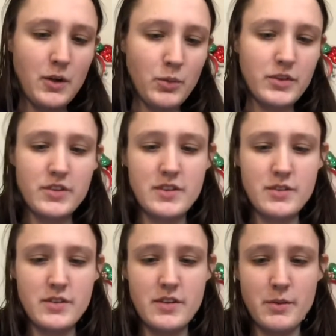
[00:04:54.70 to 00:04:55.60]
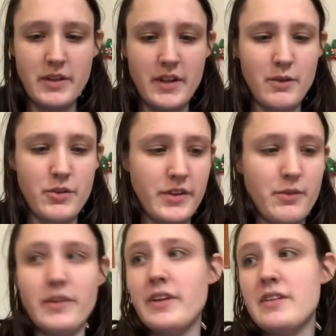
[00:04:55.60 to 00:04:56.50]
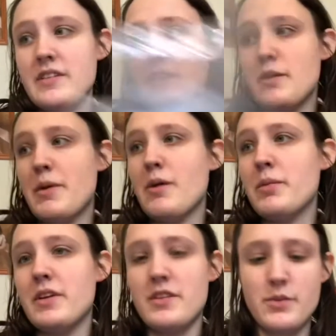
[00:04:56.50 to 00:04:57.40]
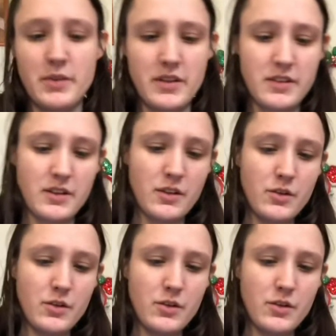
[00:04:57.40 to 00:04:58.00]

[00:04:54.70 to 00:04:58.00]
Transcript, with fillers: which this is the one that I was like really excited about because this one has like a